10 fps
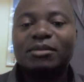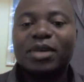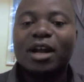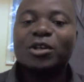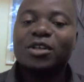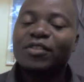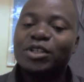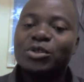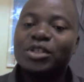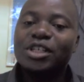but I also have the
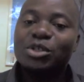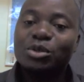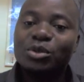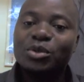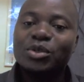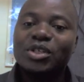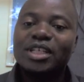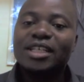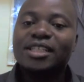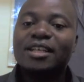duty to
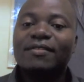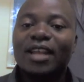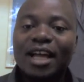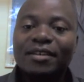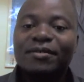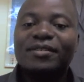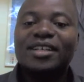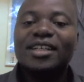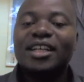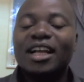save life,
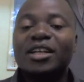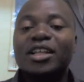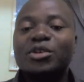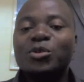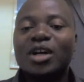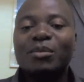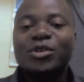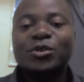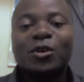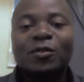and the two come
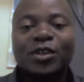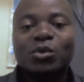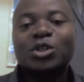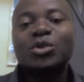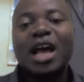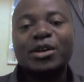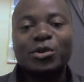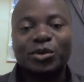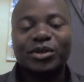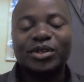into conflict, what should I do?
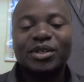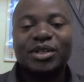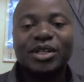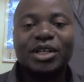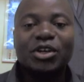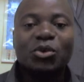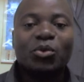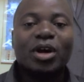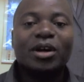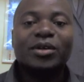
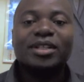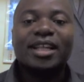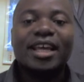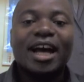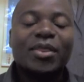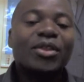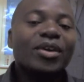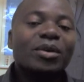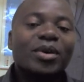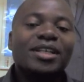Well, there are
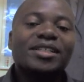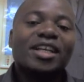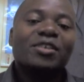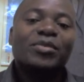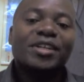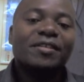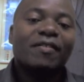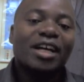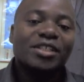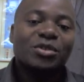three ways that have been
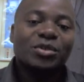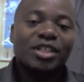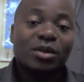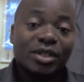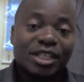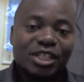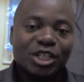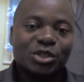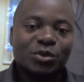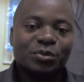devised to deal with this
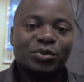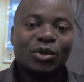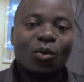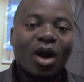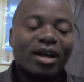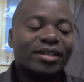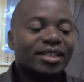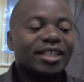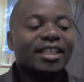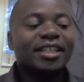issue. One
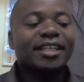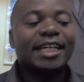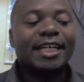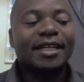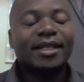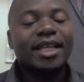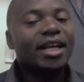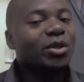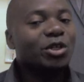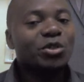They are
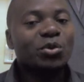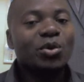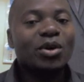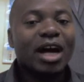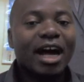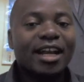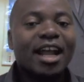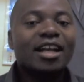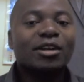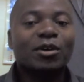those who are
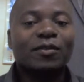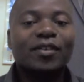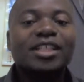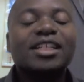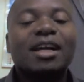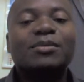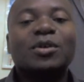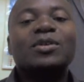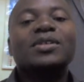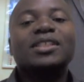non-conflicting
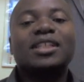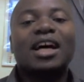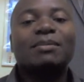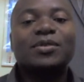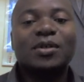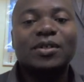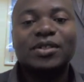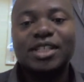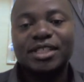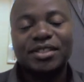
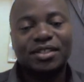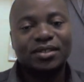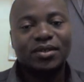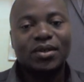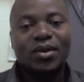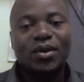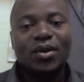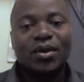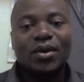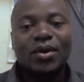absolutists.
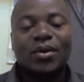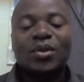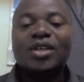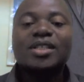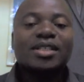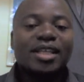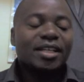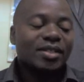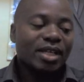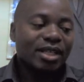These,
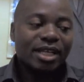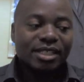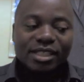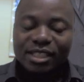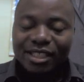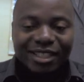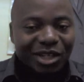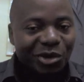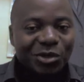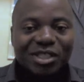say that
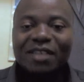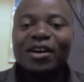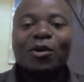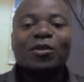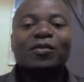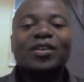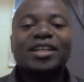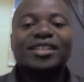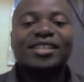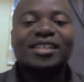rules never
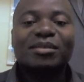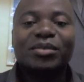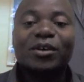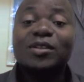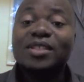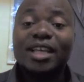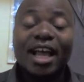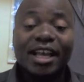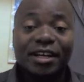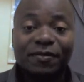conflict because they
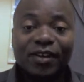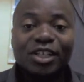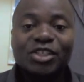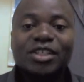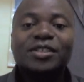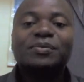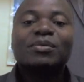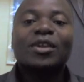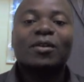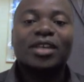are a reflection
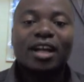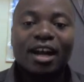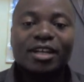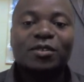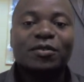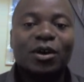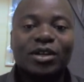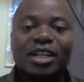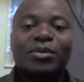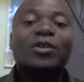of the character of
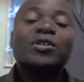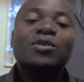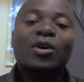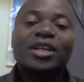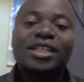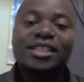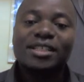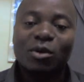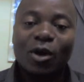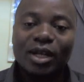God, and because God is
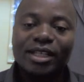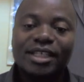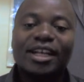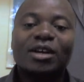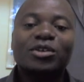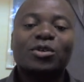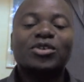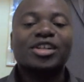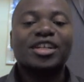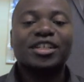holy, he cannot
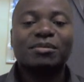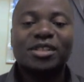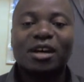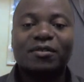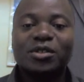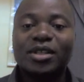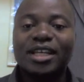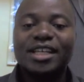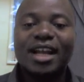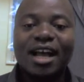contradict himself. So they
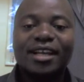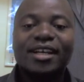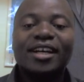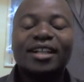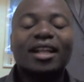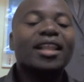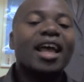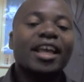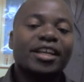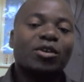deny that there
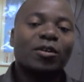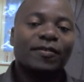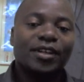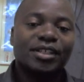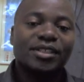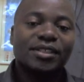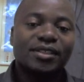are any conflict.